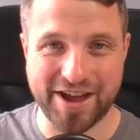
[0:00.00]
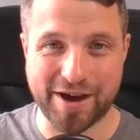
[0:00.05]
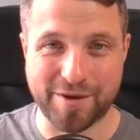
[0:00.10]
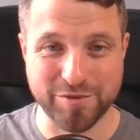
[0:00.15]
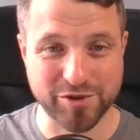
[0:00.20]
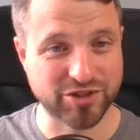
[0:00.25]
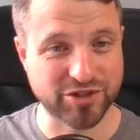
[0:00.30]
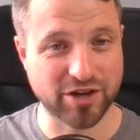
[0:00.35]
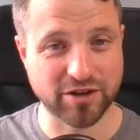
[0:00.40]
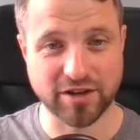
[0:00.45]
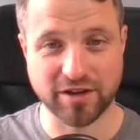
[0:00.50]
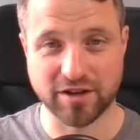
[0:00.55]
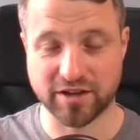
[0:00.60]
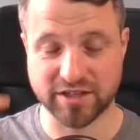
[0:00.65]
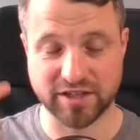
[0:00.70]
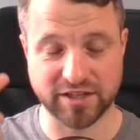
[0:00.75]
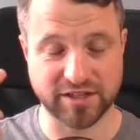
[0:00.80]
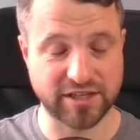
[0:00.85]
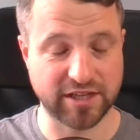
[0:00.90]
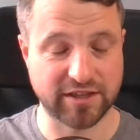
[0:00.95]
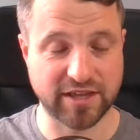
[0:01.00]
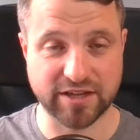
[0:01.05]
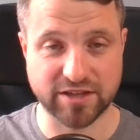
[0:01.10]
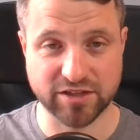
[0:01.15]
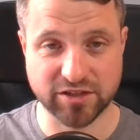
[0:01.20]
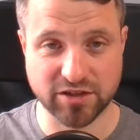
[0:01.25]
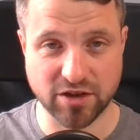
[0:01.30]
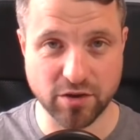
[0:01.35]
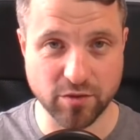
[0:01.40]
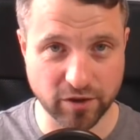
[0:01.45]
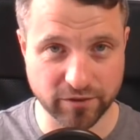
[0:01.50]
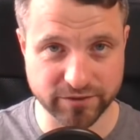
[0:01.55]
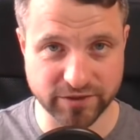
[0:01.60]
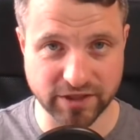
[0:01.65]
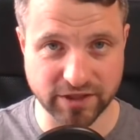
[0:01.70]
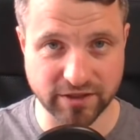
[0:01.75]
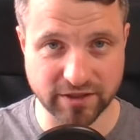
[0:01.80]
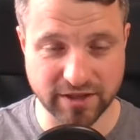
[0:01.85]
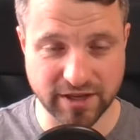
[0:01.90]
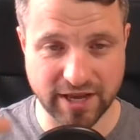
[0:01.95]
I'm not joking, guys. I said that so
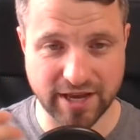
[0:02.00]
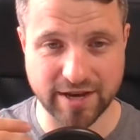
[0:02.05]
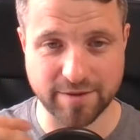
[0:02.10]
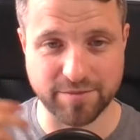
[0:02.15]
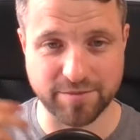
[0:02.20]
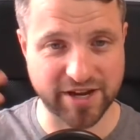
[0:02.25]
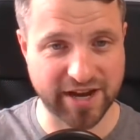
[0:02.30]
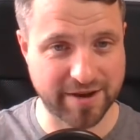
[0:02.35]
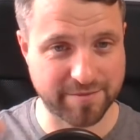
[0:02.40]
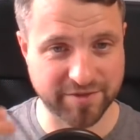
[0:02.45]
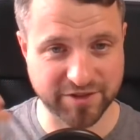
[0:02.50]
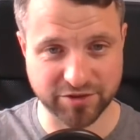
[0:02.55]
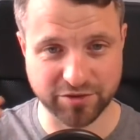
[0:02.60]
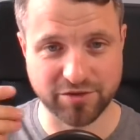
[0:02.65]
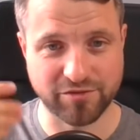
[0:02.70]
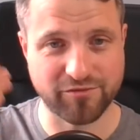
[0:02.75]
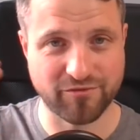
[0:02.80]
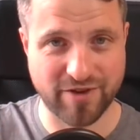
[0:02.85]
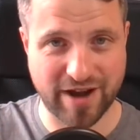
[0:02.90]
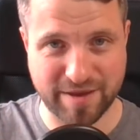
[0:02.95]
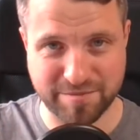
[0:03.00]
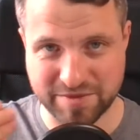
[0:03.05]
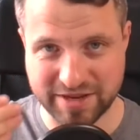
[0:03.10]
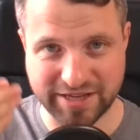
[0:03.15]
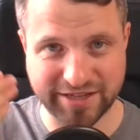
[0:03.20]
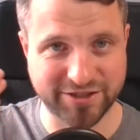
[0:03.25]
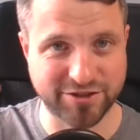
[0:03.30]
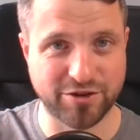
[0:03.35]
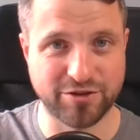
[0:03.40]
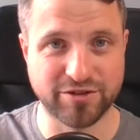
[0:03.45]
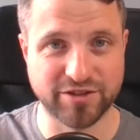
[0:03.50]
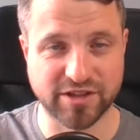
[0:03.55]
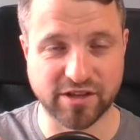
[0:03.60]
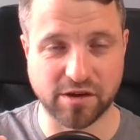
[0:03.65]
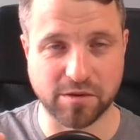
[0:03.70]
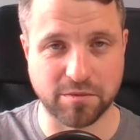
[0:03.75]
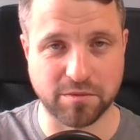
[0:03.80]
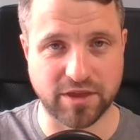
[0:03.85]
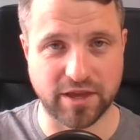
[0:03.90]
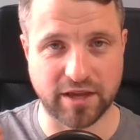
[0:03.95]
often, and it became this sort of rappy song
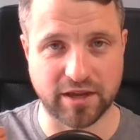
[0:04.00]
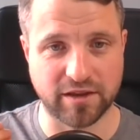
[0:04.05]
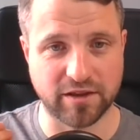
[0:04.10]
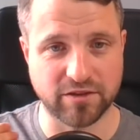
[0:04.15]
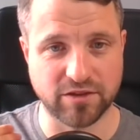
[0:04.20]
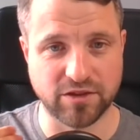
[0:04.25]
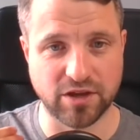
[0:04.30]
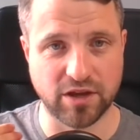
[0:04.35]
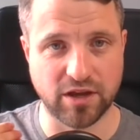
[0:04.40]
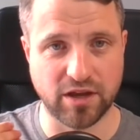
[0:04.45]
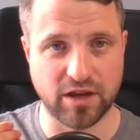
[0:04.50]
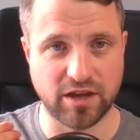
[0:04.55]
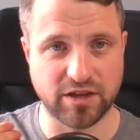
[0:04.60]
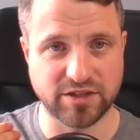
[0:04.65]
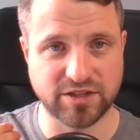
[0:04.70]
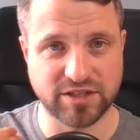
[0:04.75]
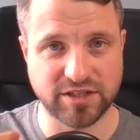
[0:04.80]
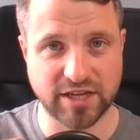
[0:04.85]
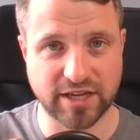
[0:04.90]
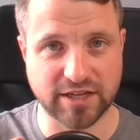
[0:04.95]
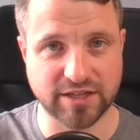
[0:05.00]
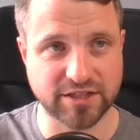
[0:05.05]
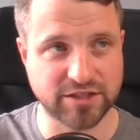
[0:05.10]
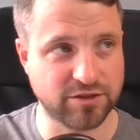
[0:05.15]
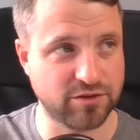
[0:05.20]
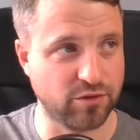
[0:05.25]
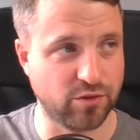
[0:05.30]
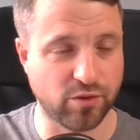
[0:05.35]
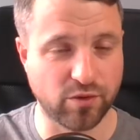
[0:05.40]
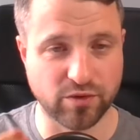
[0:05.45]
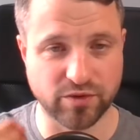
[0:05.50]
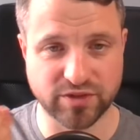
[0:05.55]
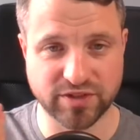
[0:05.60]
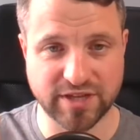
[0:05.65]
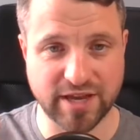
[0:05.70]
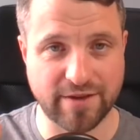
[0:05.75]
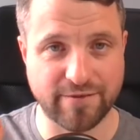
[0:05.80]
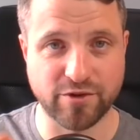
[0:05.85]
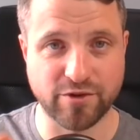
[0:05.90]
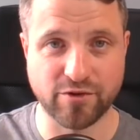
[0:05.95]
type thing that six or
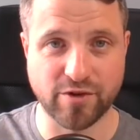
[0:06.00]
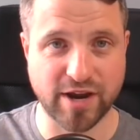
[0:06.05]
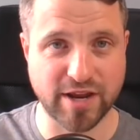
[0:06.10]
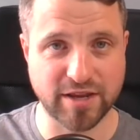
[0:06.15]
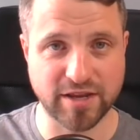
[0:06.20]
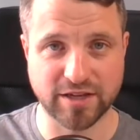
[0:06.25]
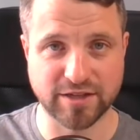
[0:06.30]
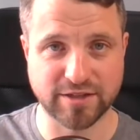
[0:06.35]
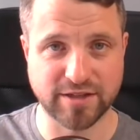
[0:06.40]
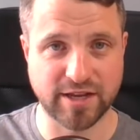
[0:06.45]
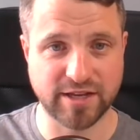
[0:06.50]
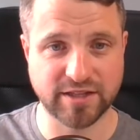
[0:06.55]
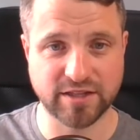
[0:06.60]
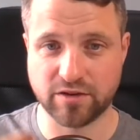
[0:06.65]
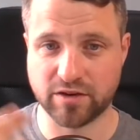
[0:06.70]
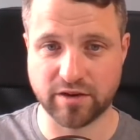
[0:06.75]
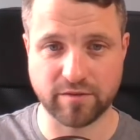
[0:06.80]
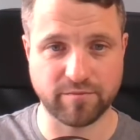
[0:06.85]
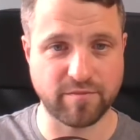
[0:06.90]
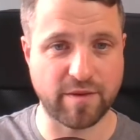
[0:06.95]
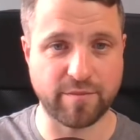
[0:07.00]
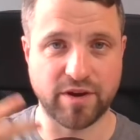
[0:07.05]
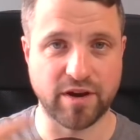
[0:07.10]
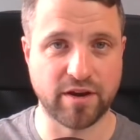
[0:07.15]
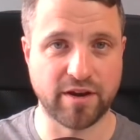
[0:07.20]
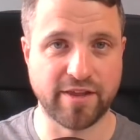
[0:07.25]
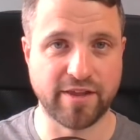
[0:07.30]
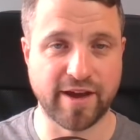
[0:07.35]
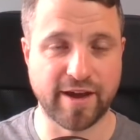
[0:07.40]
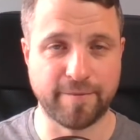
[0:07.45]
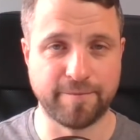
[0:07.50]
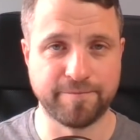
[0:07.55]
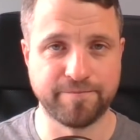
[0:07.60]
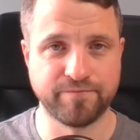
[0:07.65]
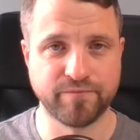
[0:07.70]
seven or eight years later, I can remember it like that.